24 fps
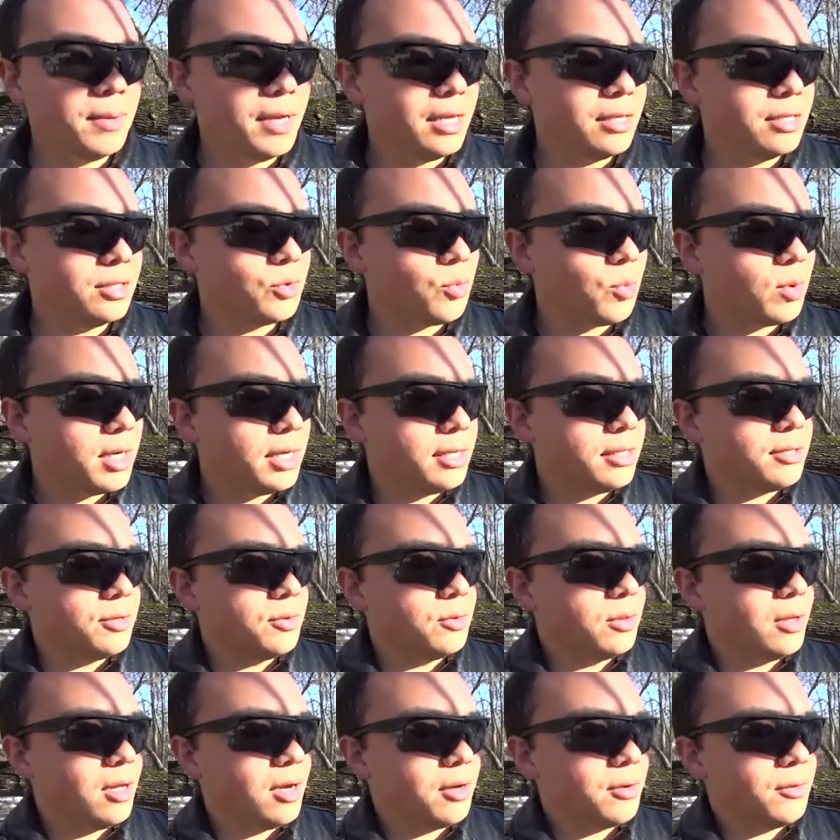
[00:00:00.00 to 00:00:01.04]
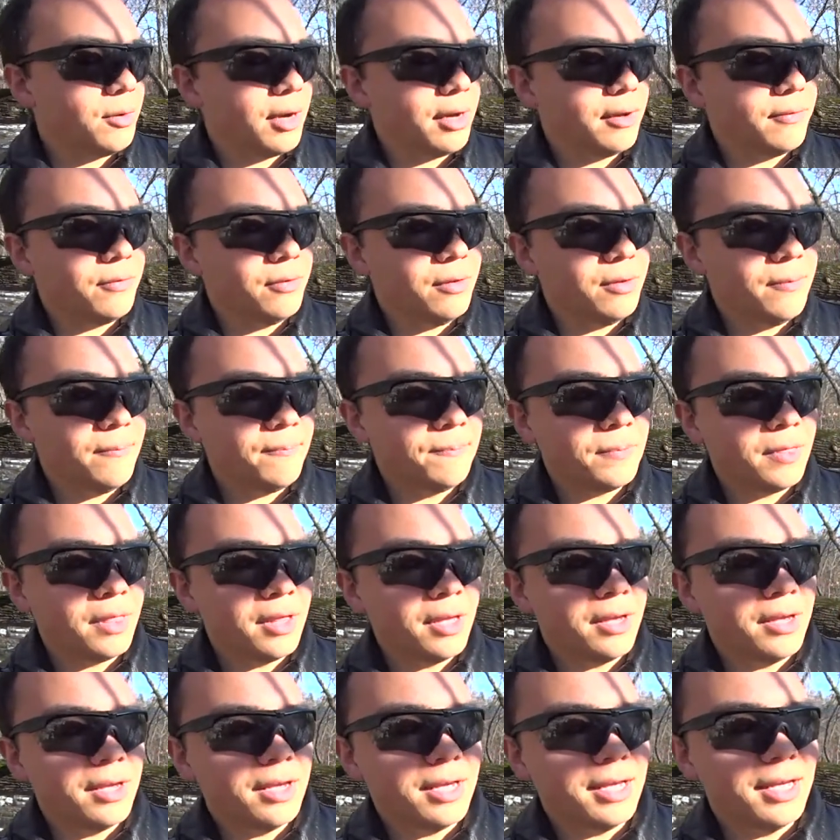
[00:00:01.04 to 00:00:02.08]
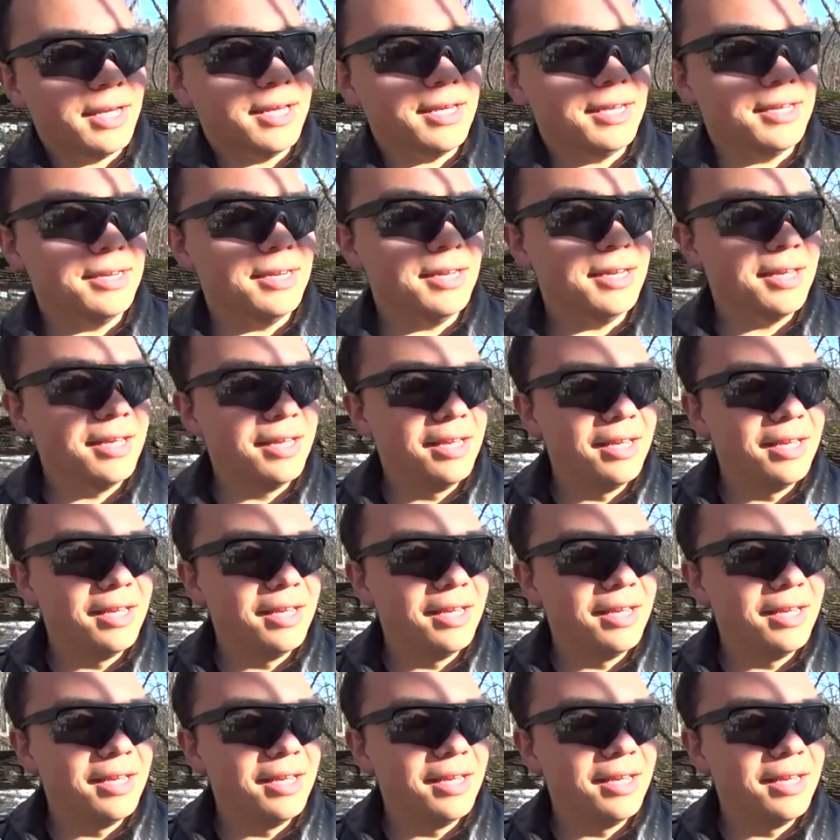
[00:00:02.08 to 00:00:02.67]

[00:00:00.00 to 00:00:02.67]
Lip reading: in 22 long rifle. And